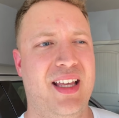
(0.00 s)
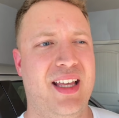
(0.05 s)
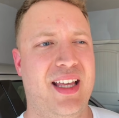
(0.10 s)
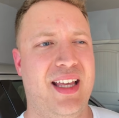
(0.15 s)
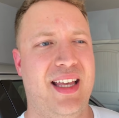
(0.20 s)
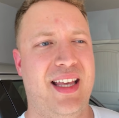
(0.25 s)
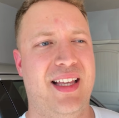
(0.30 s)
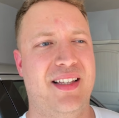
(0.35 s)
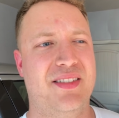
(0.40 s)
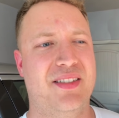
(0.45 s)

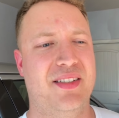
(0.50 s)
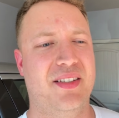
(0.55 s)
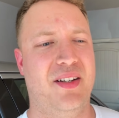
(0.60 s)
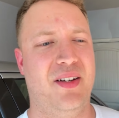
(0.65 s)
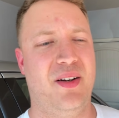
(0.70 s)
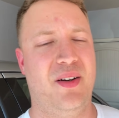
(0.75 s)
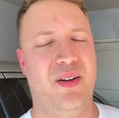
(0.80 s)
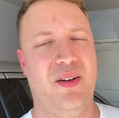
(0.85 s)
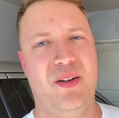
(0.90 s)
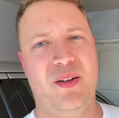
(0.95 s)
It's
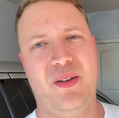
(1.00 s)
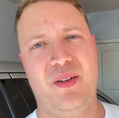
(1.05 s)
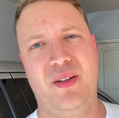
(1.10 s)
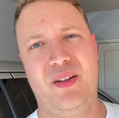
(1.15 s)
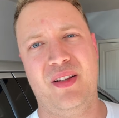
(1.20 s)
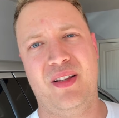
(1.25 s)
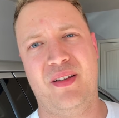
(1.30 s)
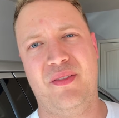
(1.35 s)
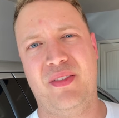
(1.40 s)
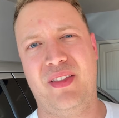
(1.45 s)
all
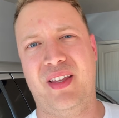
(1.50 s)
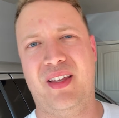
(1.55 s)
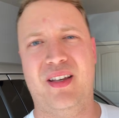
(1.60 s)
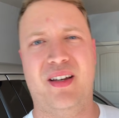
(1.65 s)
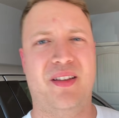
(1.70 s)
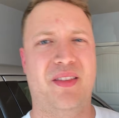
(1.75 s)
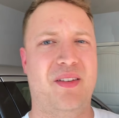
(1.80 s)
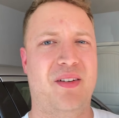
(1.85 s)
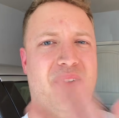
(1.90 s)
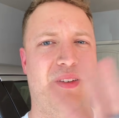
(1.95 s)
of the
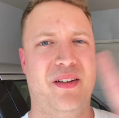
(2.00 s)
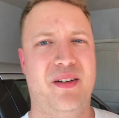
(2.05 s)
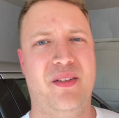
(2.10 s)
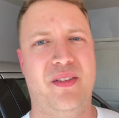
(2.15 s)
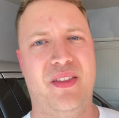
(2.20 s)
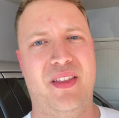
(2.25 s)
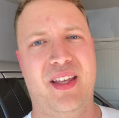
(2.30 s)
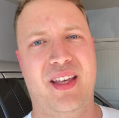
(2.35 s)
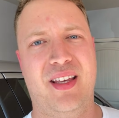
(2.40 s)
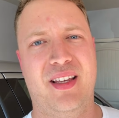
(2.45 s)
other little
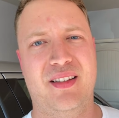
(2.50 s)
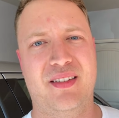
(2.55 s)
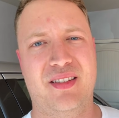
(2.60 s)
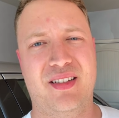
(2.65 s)
things